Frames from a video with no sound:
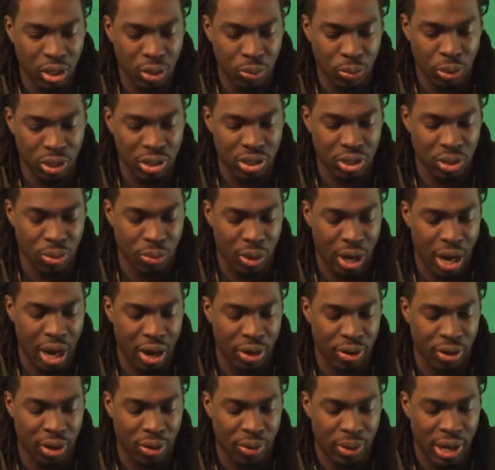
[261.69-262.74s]
wasn't
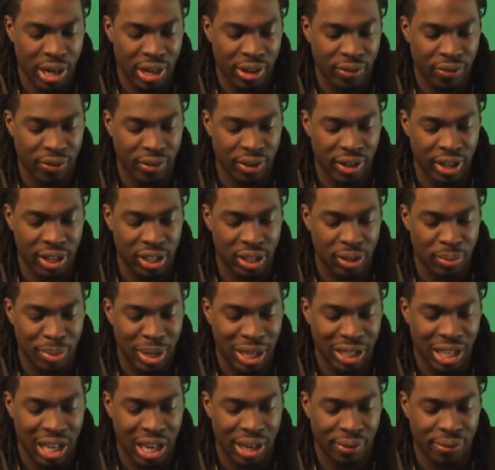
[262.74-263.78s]
around already for hell of
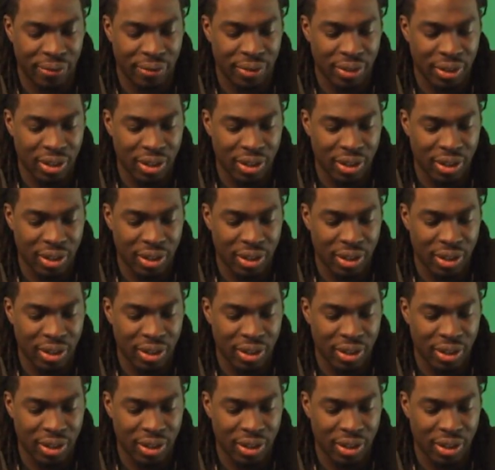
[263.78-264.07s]
my life.